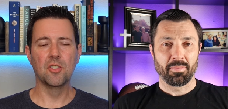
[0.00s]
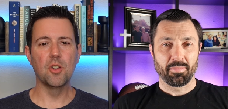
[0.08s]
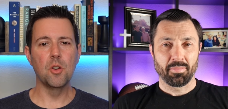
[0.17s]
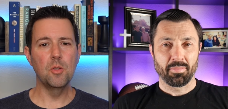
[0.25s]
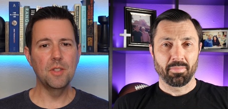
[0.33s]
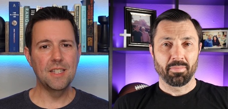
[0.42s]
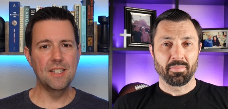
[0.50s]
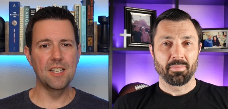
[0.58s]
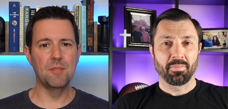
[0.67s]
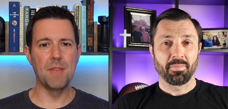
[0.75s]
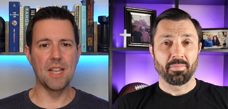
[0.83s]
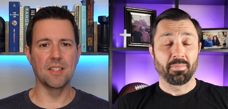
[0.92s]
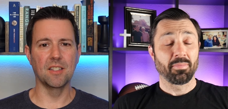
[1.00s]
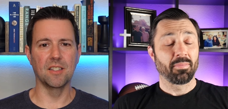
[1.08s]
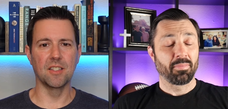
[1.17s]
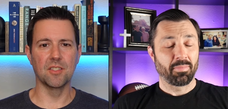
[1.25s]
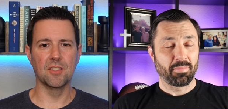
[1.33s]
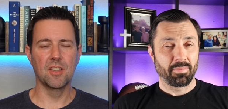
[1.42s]
Speaker 1: So, who did make the
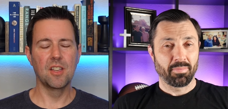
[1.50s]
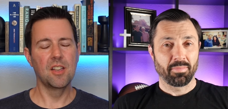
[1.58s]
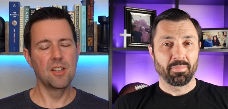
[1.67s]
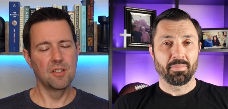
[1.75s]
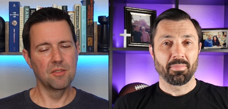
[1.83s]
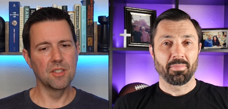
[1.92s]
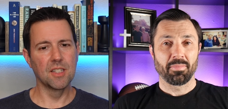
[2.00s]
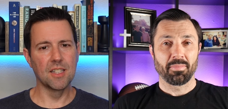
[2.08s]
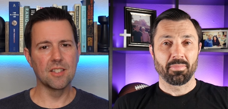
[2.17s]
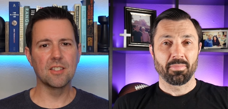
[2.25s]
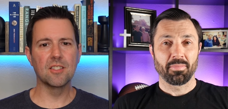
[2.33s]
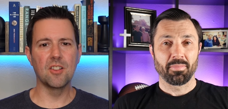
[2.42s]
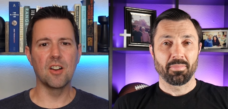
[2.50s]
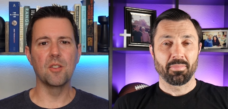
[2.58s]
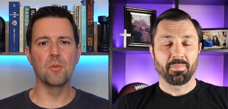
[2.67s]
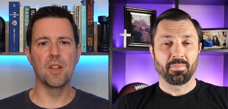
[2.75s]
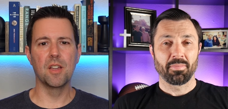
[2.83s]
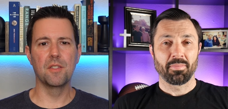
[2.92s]
list? Let's start
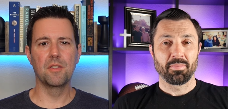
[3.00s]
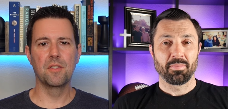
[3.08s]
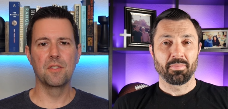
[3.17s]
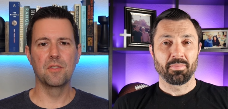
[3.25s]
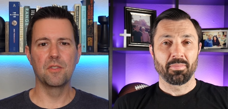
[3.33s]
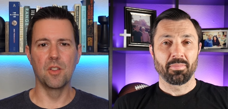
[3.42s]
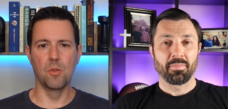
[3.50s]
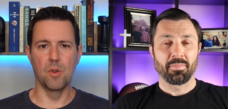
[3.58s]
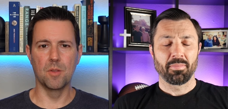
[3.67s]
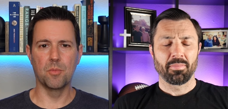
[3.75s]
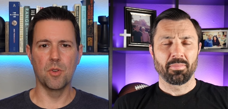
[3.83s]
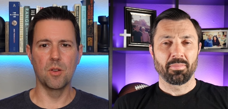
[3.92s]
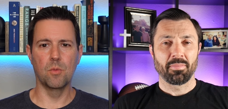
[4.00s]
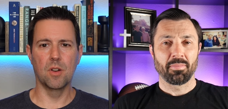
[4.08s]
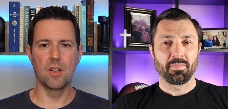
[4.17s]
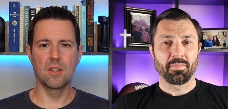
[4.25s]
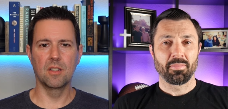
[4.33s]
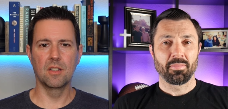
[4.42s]
with the
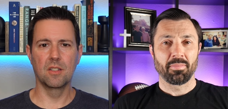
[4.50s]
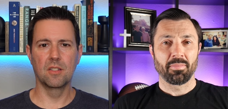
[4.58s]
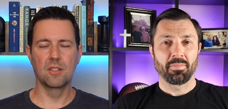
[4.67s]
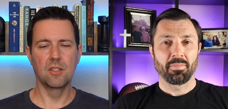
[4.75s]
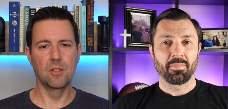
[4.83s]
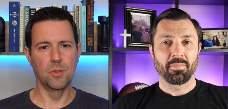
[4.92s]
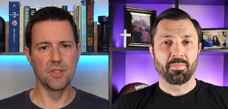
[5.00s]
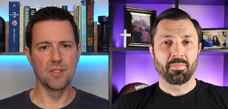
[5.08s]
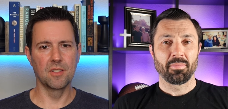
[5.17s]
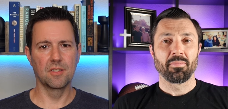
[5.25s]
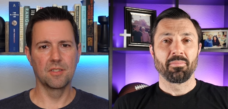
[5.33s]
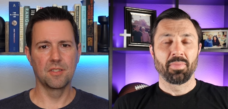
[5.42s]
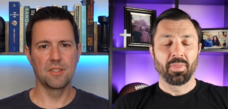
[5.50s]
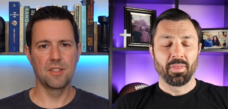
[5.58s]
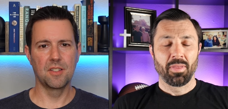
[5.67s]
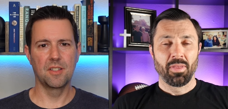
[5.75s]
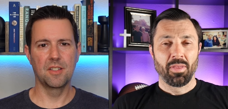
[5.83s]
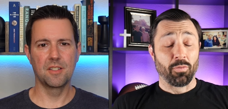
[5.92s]
1.1. Who is it?
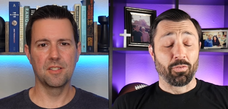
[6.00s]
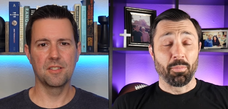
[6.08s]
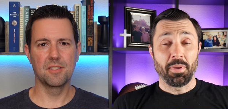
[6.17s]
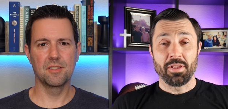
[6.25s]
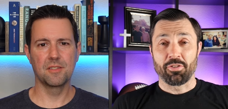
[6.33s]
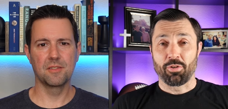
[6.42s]
Well, for me, it's